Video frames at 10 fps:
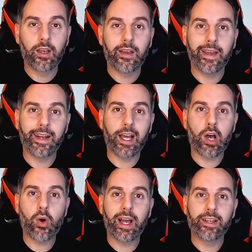And
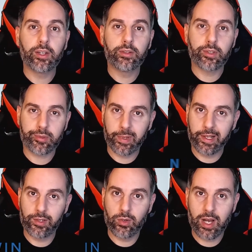now I'm going to
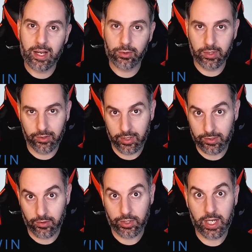explain you how to
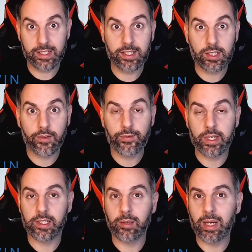increase your chances of
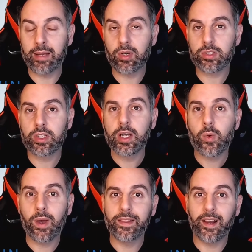winning the buy box
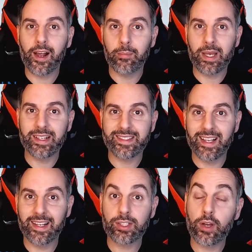when there are many
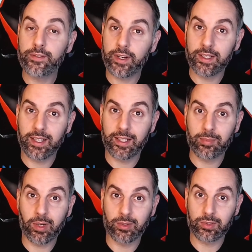sellers offering
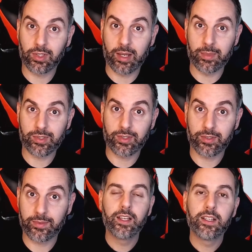that product on Amazon.
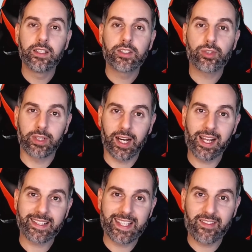So there
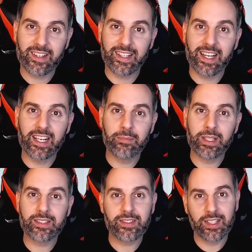are several
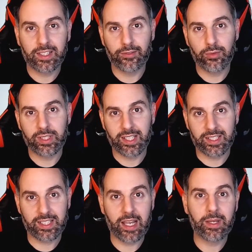elements that influence the
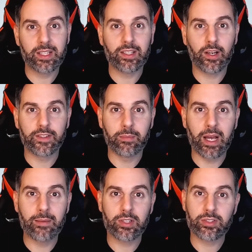assignment of the
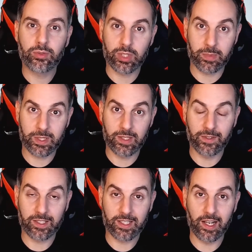buy box to a
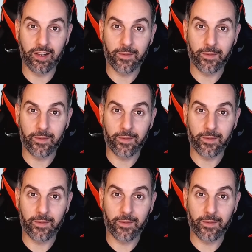specific seller.